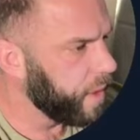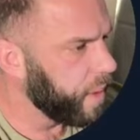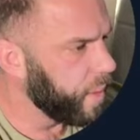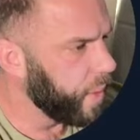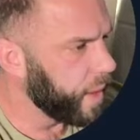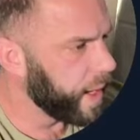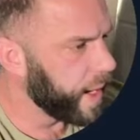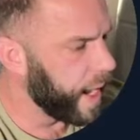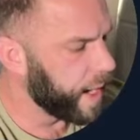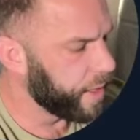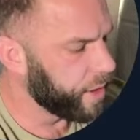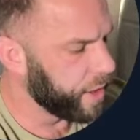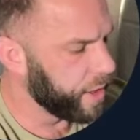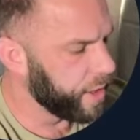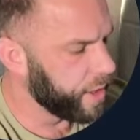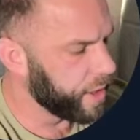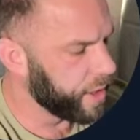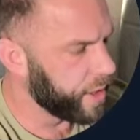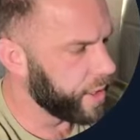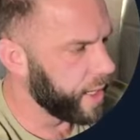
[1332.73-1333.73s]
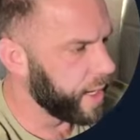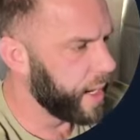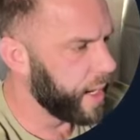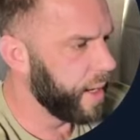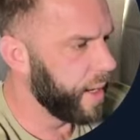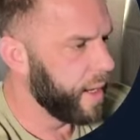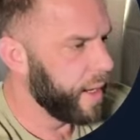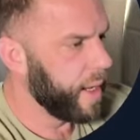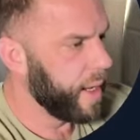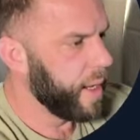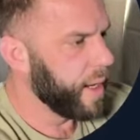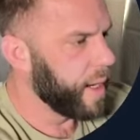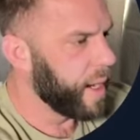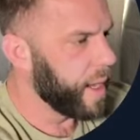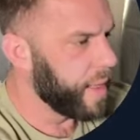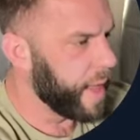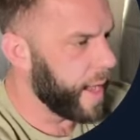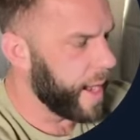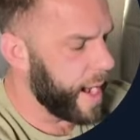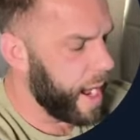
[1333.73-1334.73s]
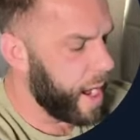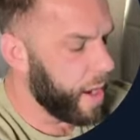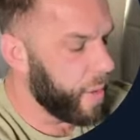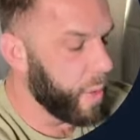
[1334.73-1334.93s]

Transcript: We can actually just uh, cut that out.